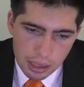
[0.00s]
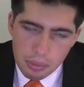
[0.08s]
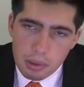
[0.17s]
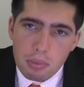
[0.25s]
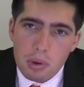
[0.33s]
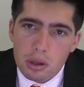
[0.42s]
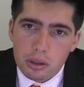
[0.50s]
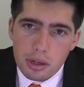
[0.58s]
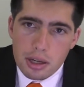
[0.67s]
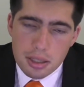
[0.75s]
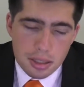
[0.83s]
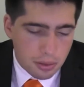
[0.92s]
a bit more
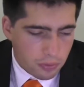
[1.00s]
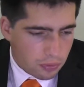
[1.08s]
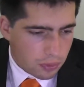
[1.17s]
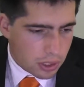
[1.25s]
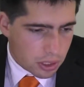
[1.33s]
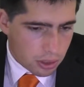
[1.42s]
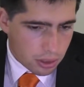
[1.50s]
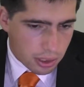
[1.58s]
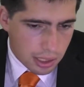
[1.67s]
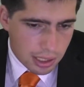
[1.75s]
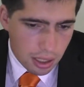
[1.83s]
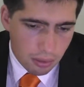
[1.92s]
aggressive, which is good
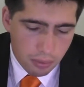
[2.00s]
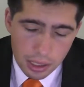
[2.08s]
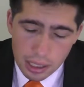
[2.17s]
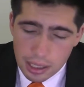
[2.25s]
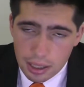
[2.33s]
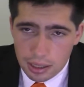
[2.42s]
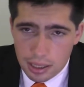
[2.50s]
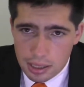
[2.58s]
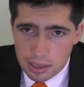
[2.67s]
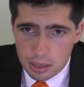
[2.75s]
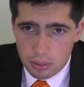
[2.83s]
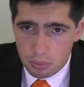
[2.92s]
to see. Even the young
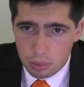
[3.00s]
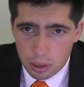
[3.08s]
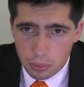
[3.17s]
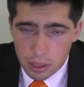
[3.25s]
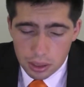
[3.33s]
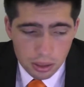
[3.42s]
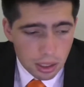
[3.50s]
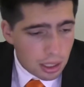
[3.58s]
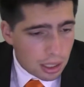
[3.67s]
kids are doing pretty well.